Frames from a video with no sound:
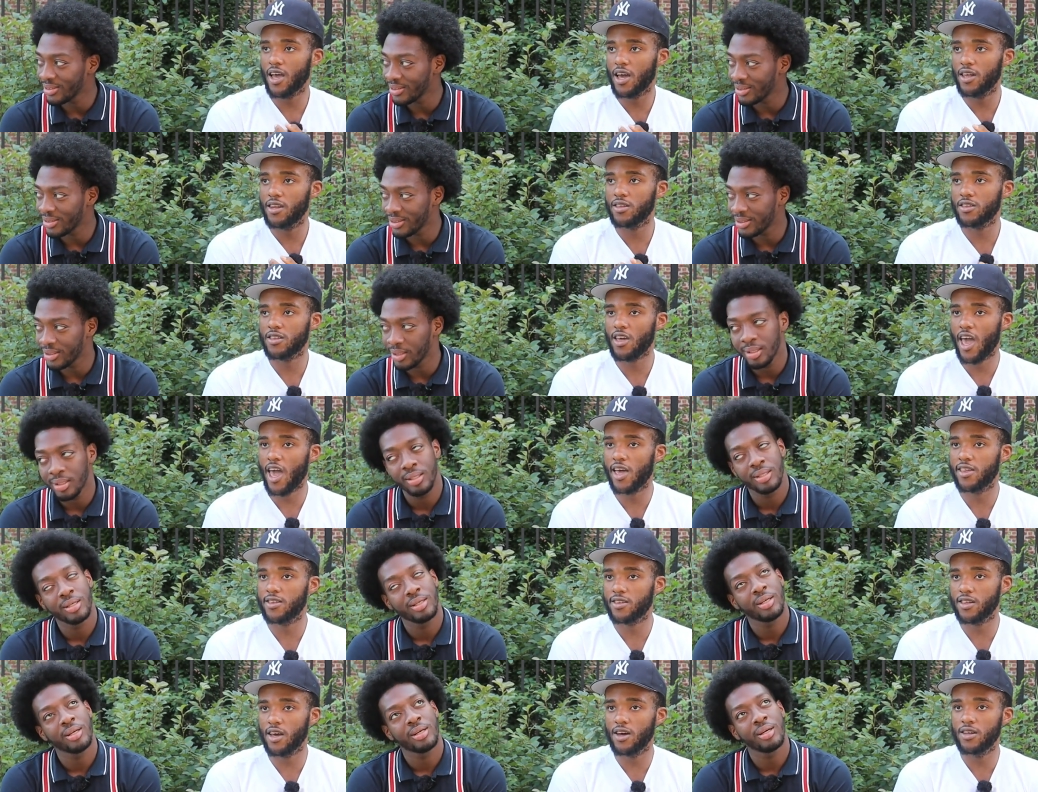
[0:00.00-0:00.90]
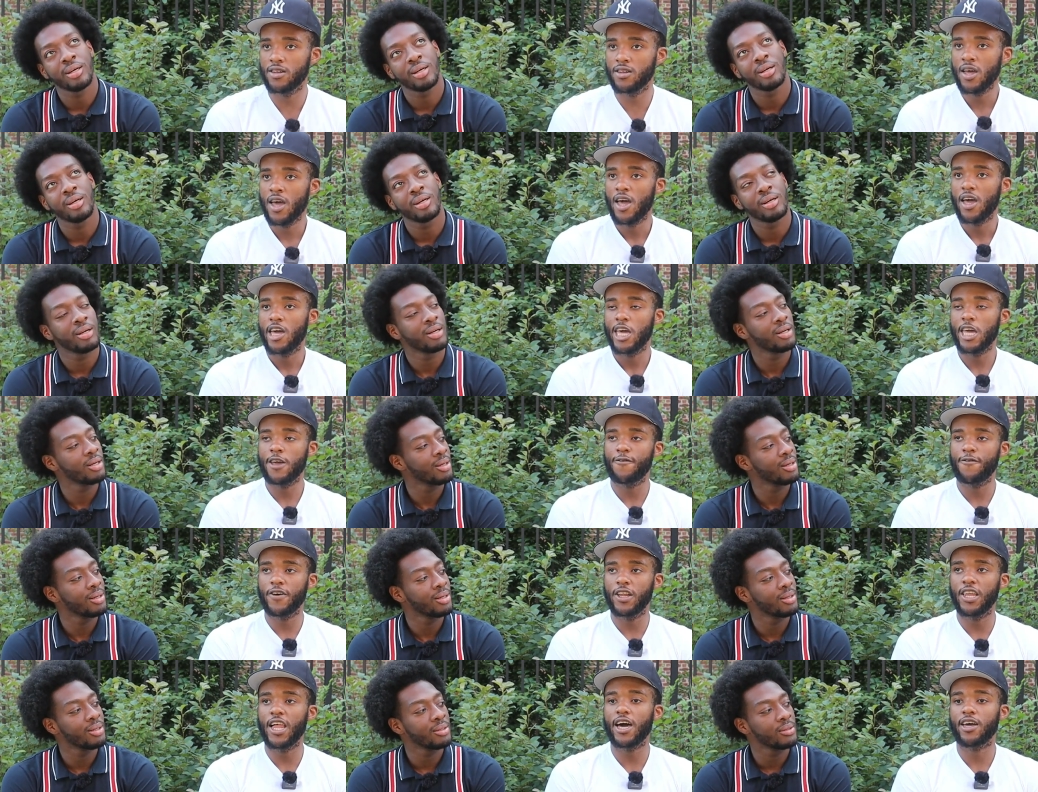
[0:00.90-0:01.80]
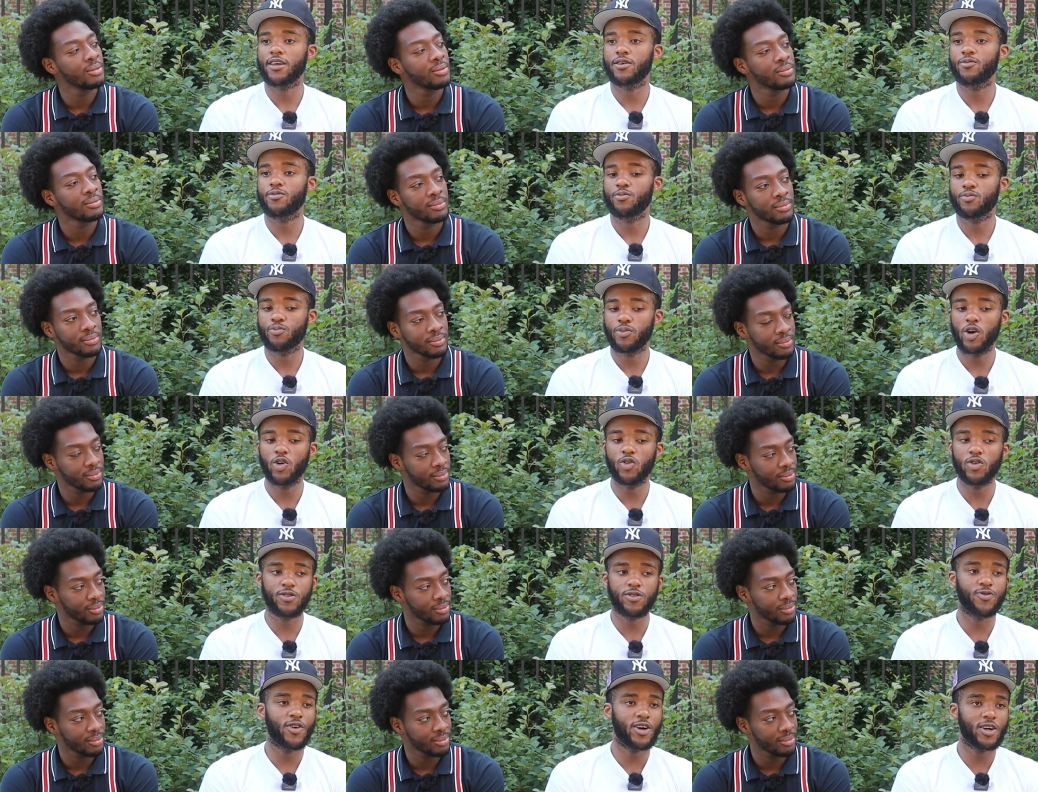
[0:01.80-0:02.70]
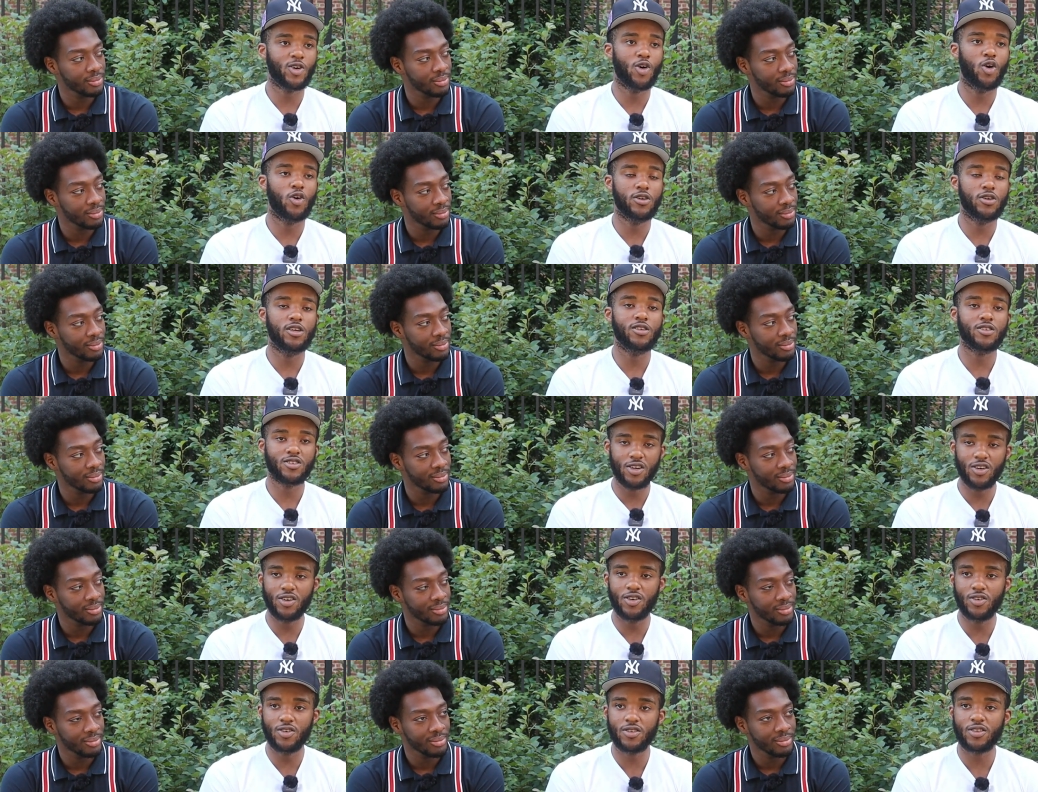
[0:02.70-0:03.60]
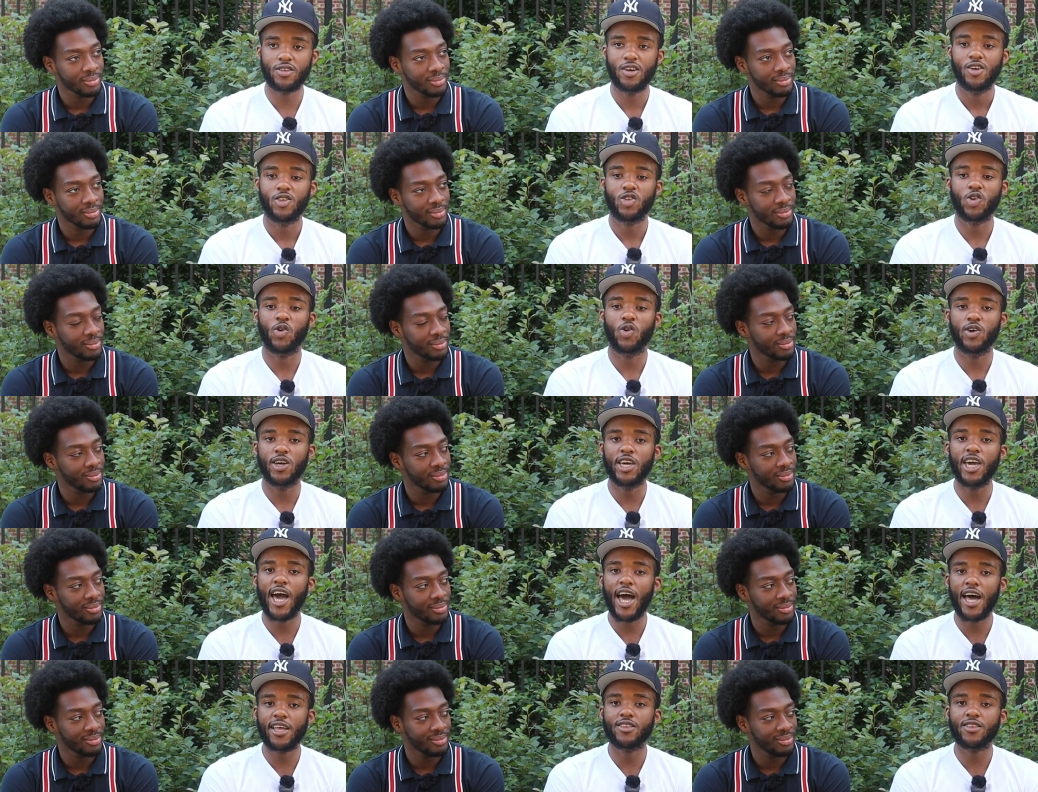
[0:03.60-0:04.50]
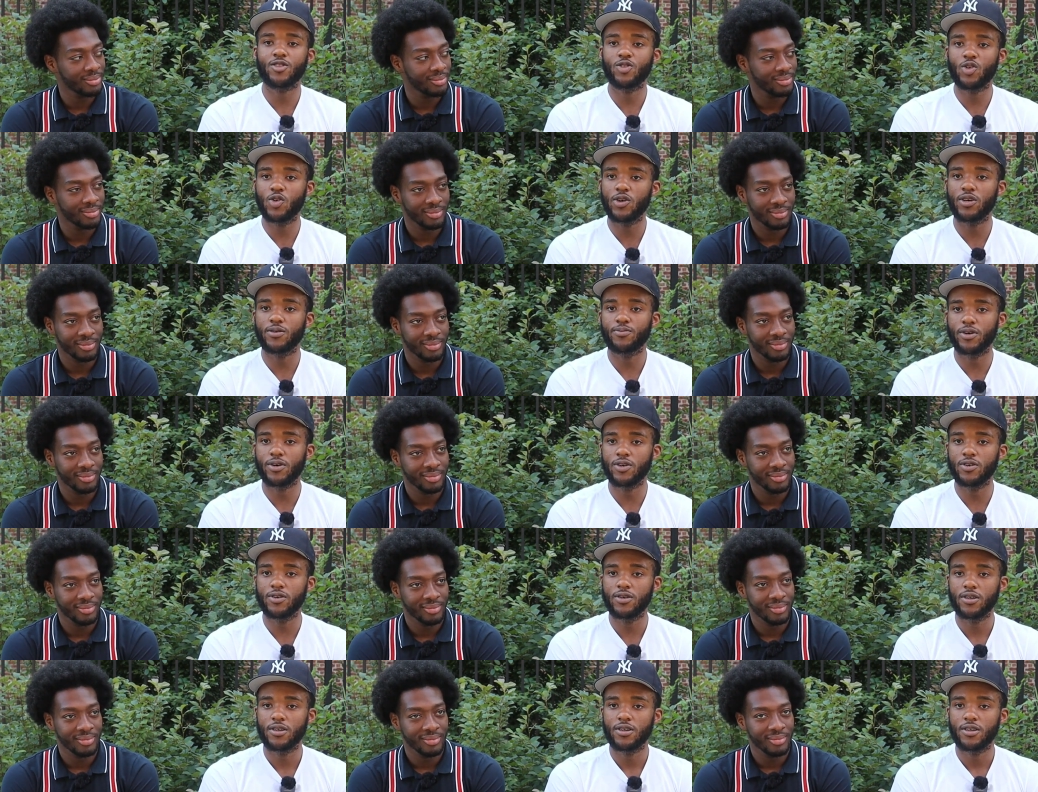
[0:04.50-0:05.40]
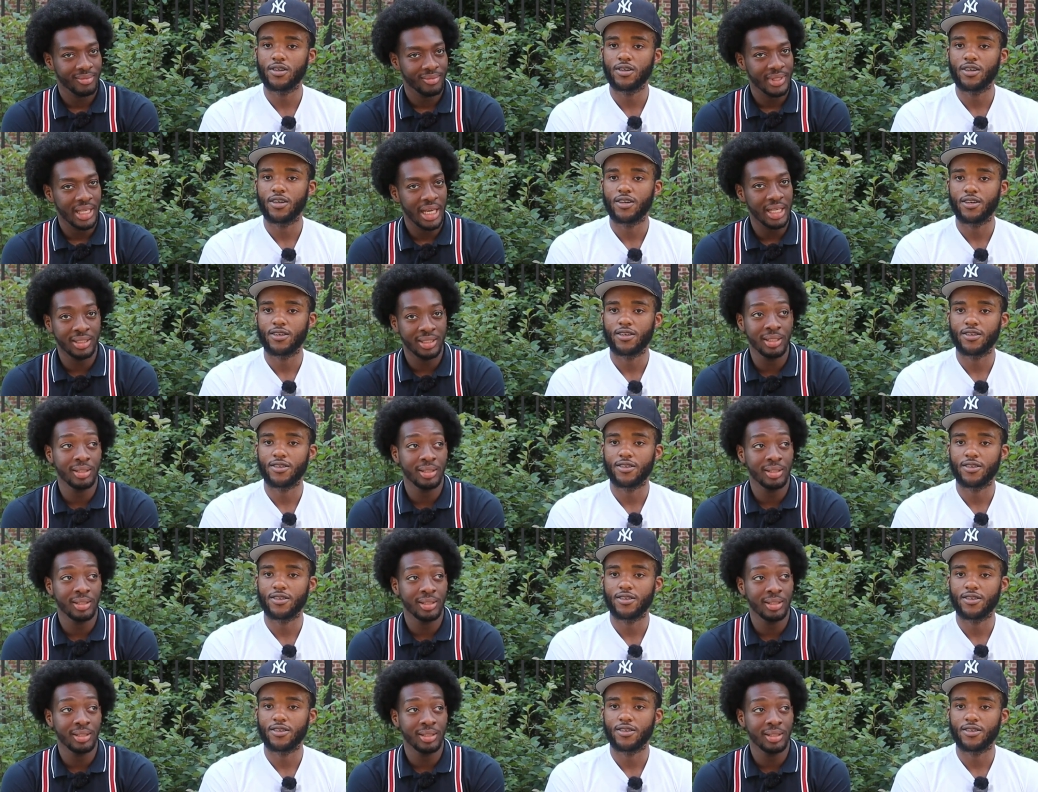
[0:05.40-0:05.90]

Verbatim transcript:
Speaker 1: addicts, and son, he felt like. Bro is fucking all these girls, so he had to do it, bro. And